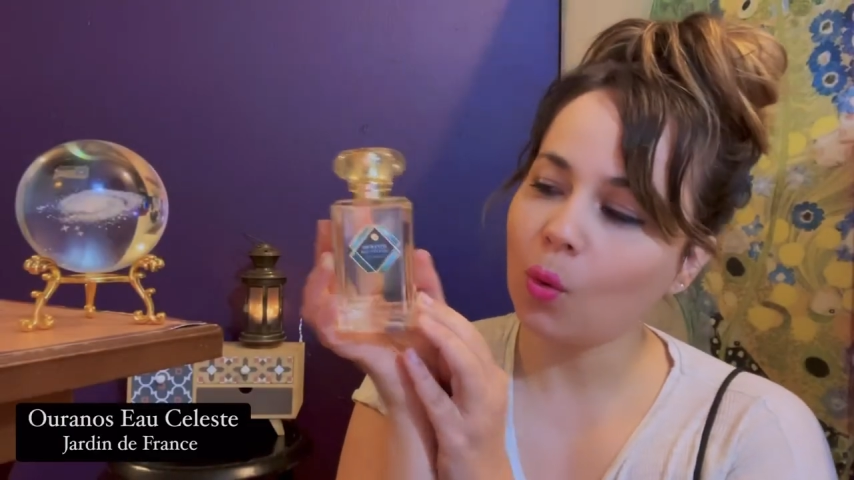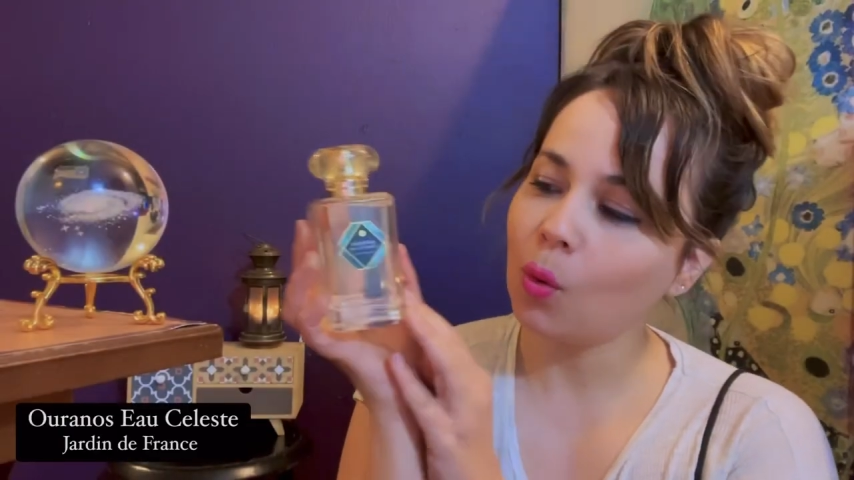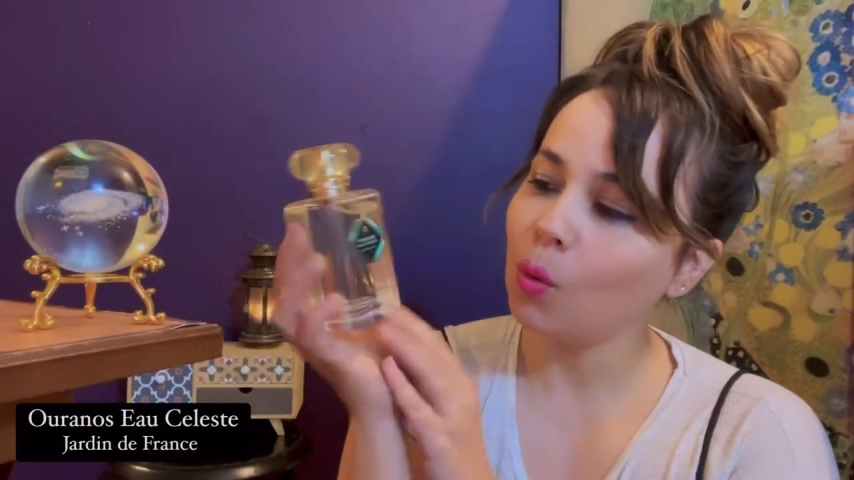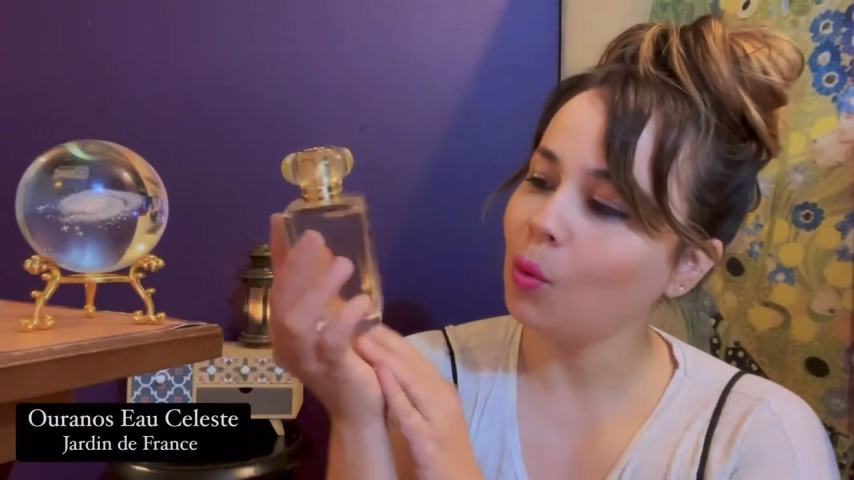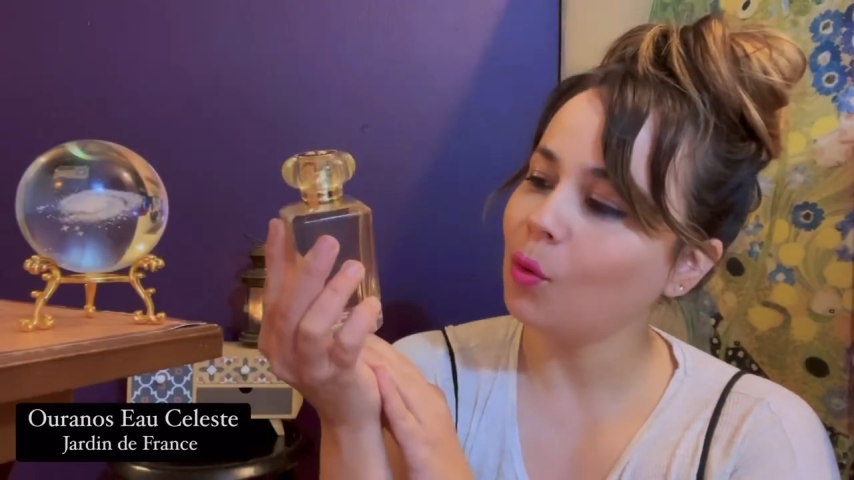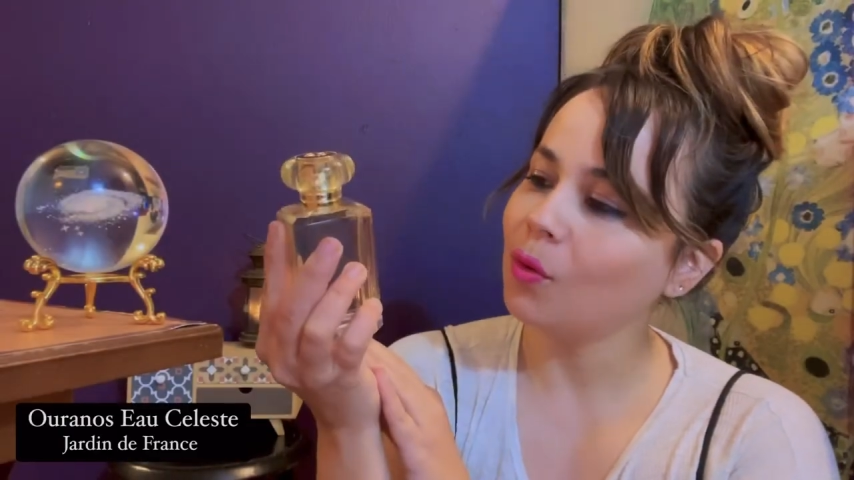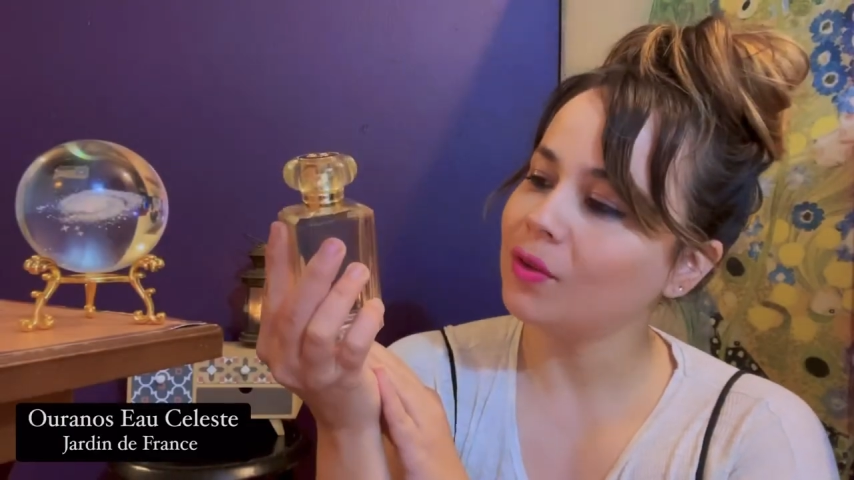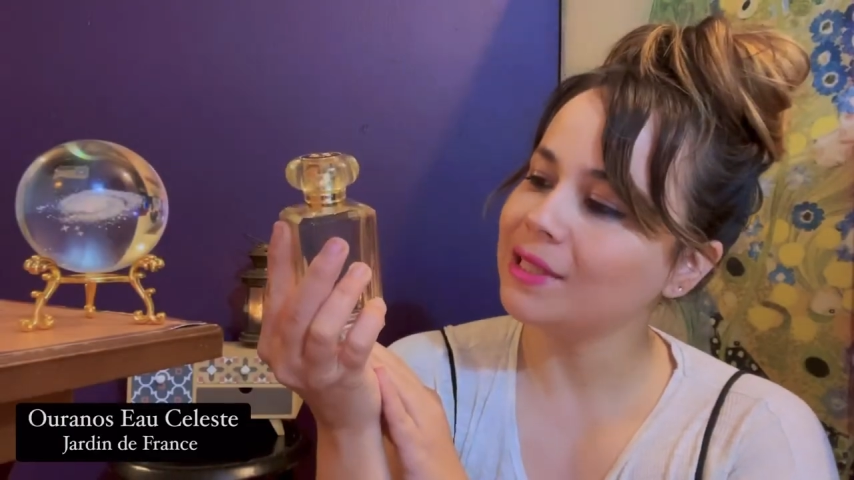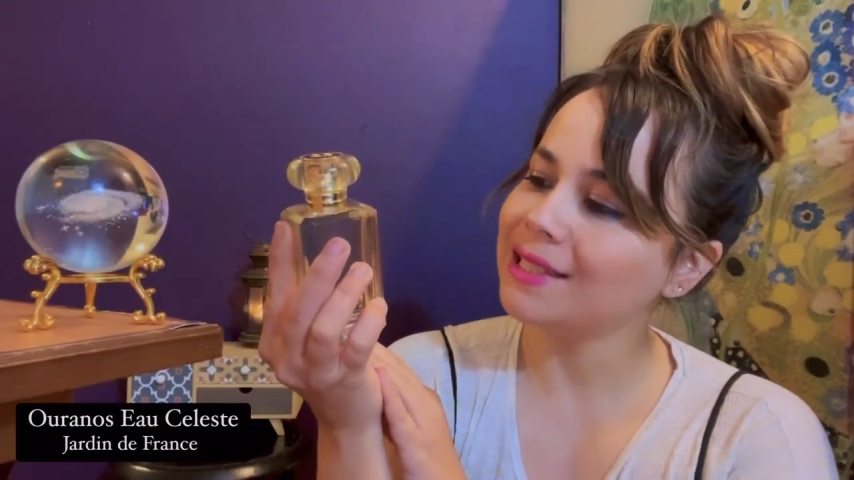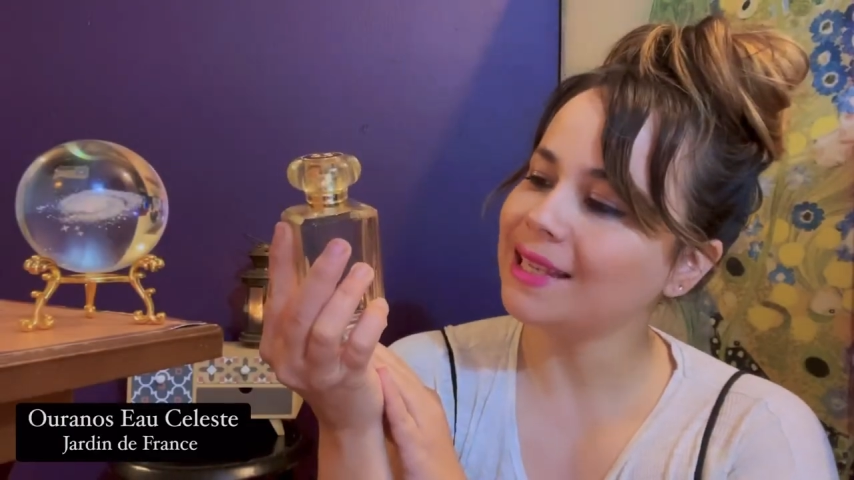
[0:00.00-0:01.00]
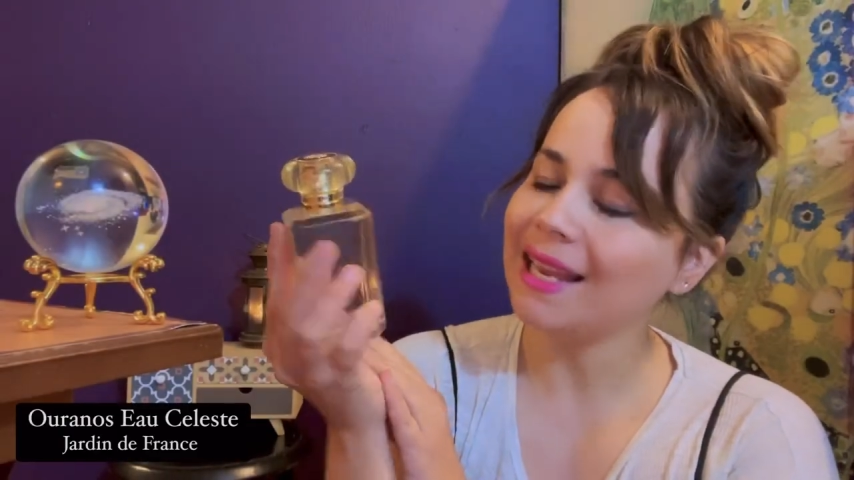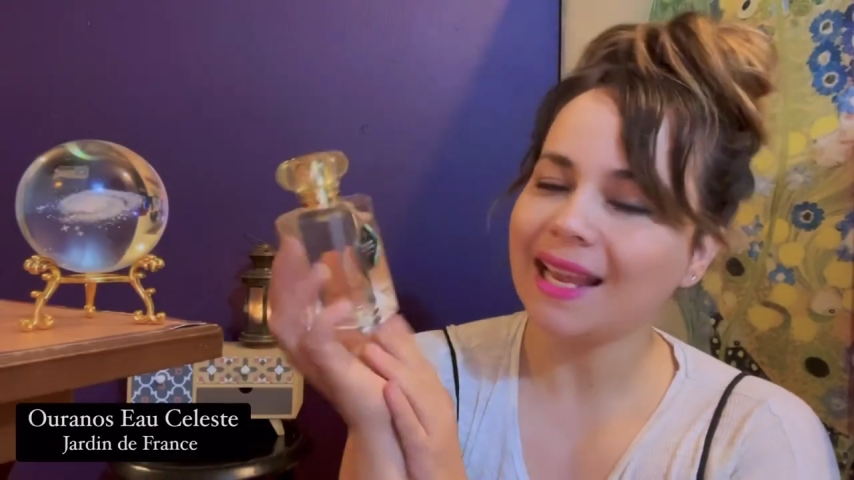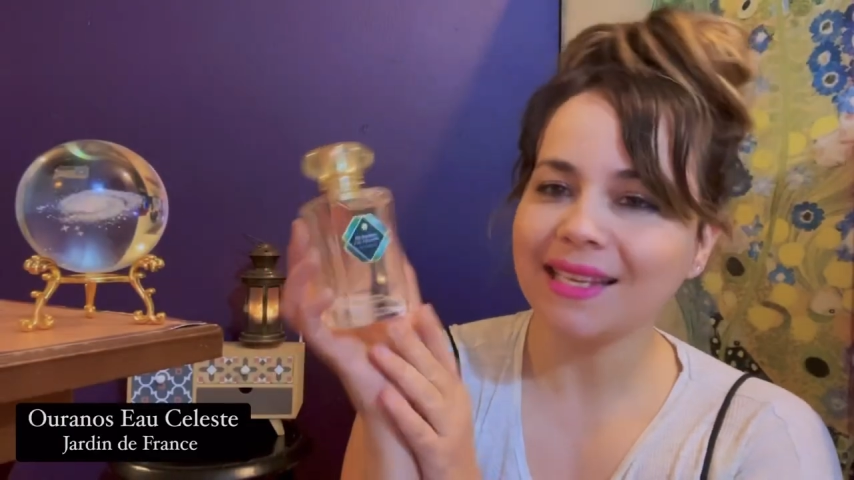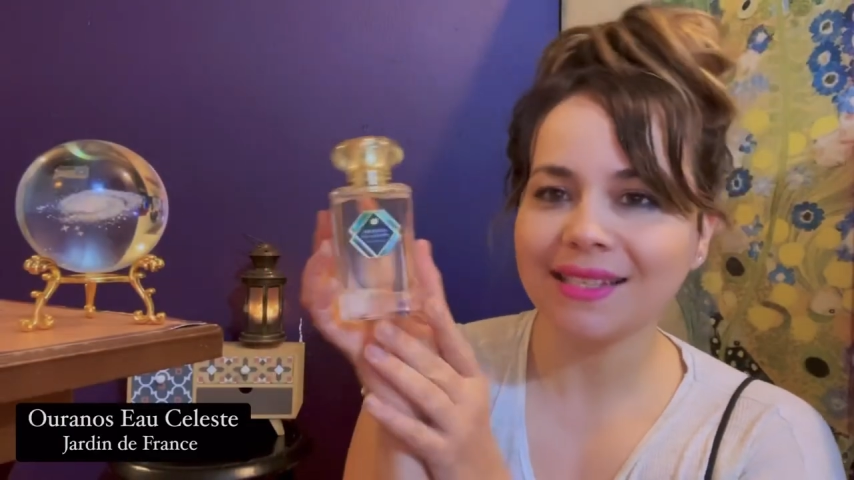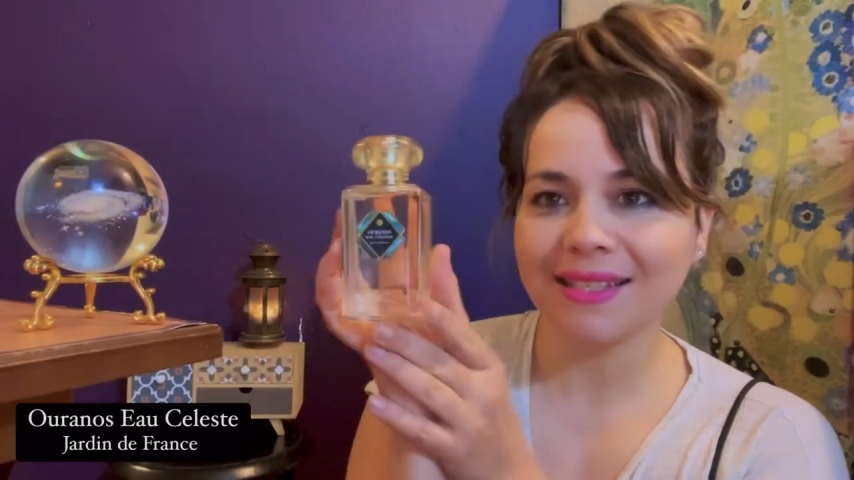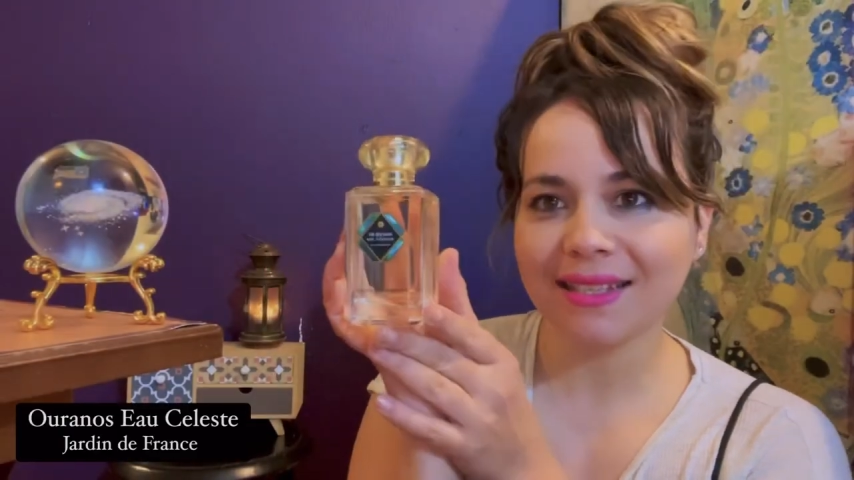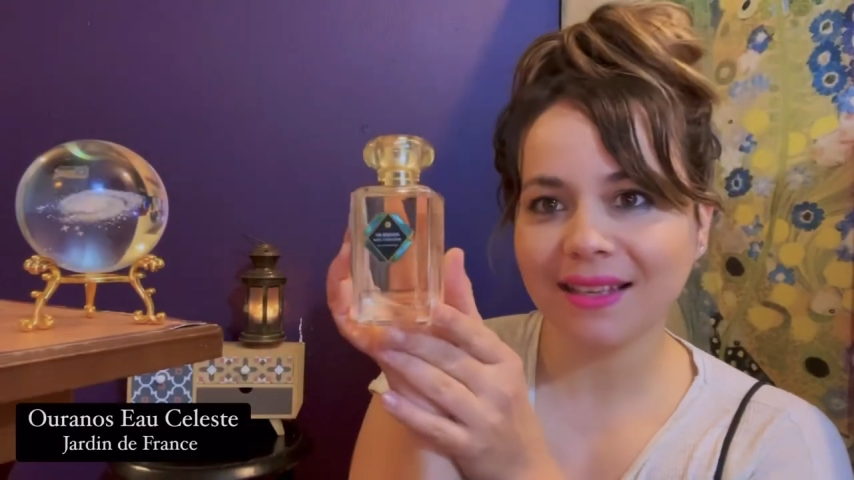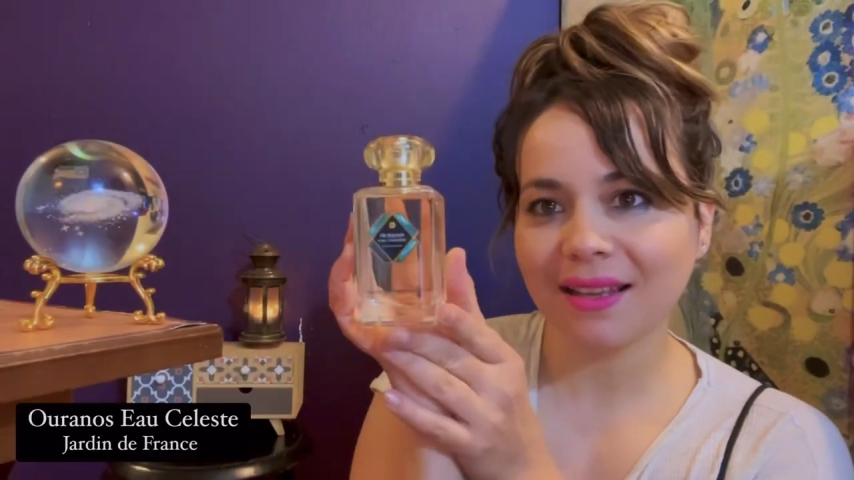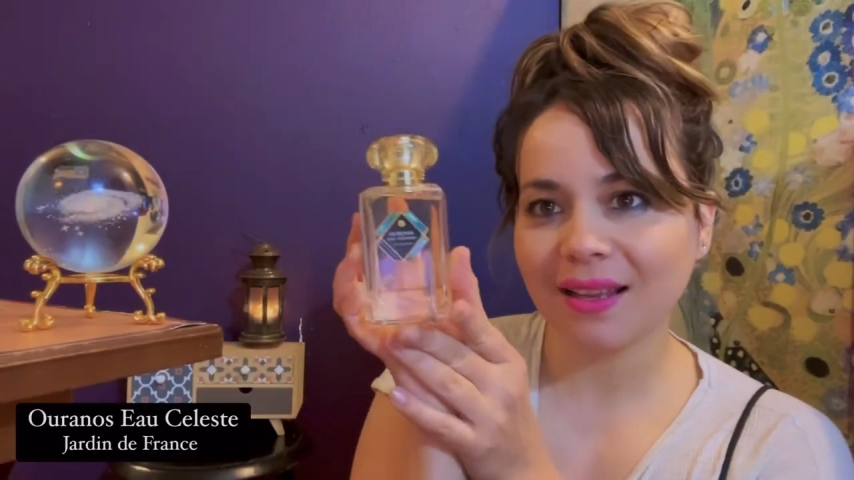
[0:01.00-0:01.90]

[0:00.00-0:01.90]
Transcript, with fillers: Eau Celeste